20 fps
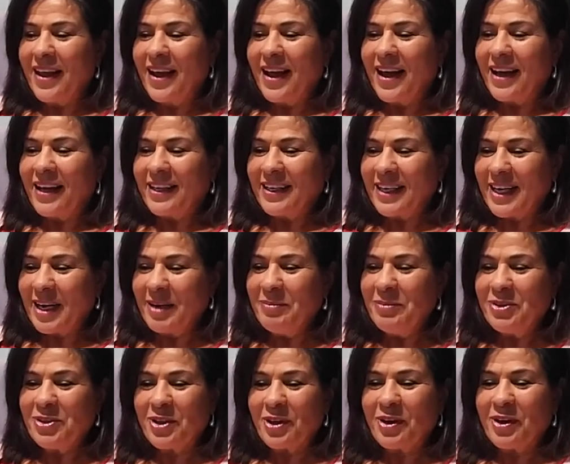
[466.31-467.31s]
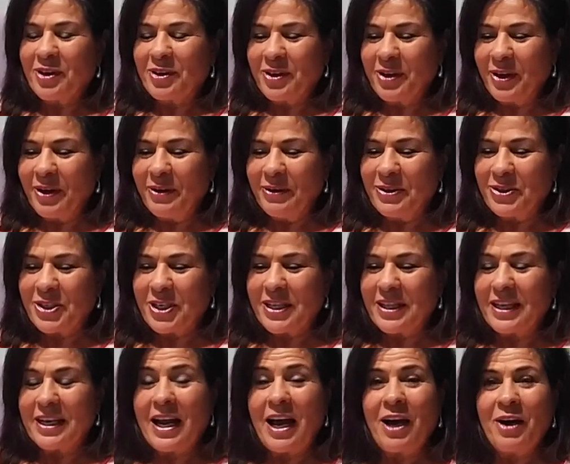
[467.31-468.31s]
I came to the conclusion
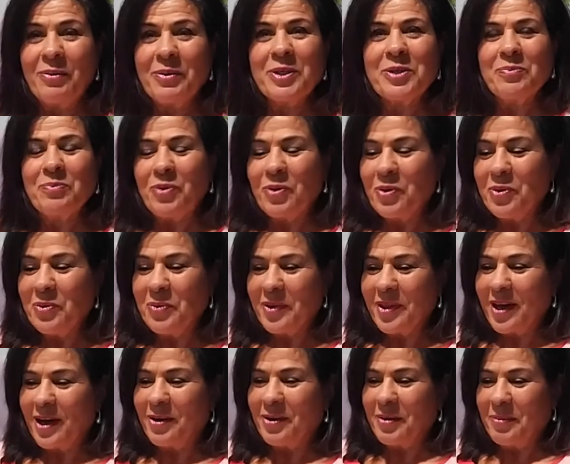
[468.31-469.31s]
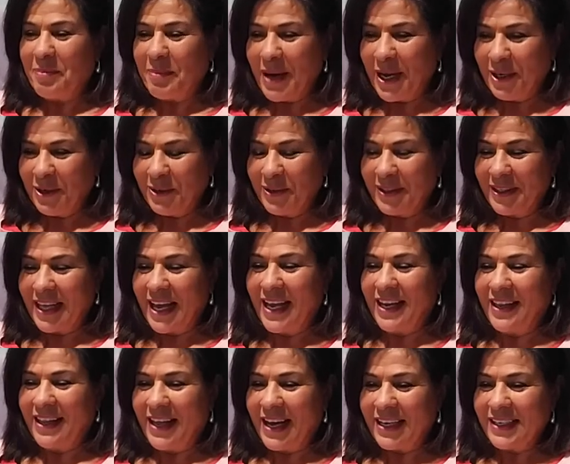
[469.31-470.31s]
that I was born without a manual,
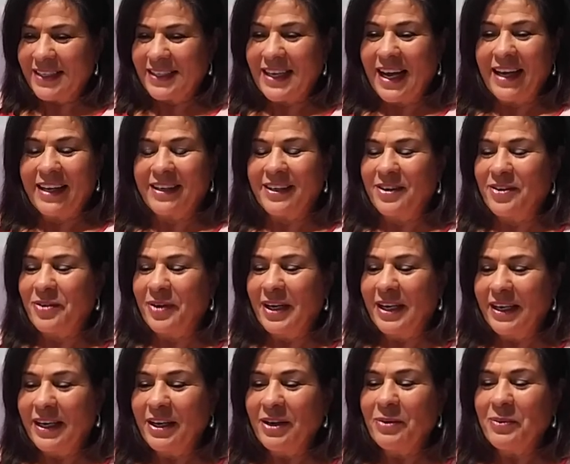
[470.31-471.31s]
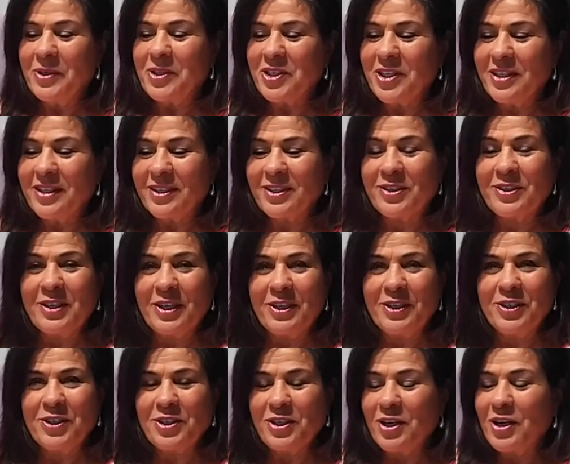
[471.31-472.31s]
and thus I can relinquish in the search